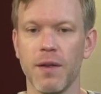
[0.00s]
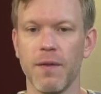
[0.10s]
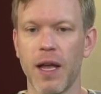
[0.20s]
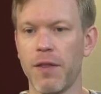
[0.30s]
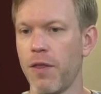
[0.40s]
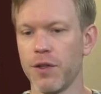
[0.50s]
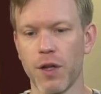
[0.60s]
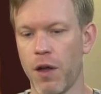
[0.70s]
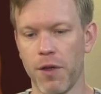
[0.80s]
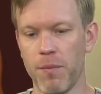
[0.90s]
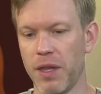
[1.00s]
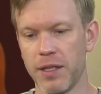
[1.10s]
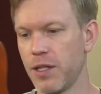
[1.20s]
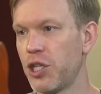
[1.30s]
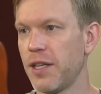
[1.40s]
Yep. And then there's all the
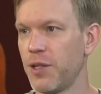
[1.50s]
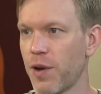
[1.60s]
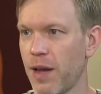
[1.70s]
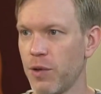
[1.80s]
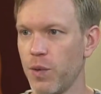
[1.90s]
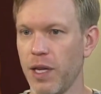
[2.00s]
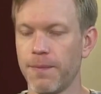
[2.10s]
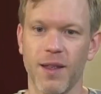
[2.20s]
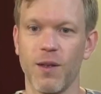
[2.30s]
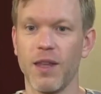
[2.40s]
millions of shades of gray in between.